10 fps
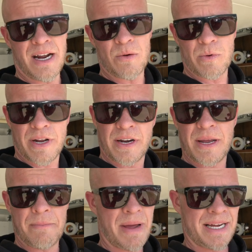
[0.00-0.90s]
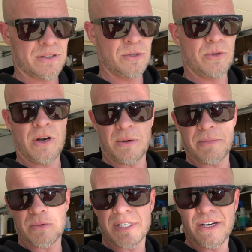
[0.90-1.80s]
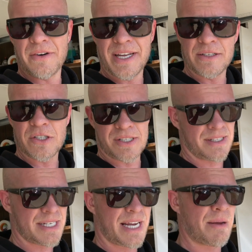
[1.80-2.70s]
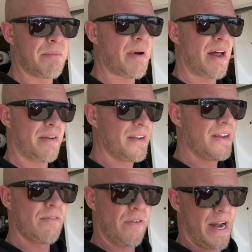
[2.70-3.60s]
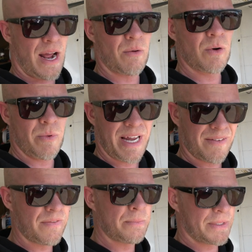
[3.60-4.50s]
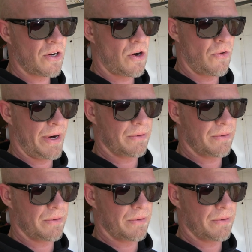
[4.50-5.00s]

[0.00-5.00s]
Now, we're going to get back to the lug bolts here in just a second, but for now, we got to flip the car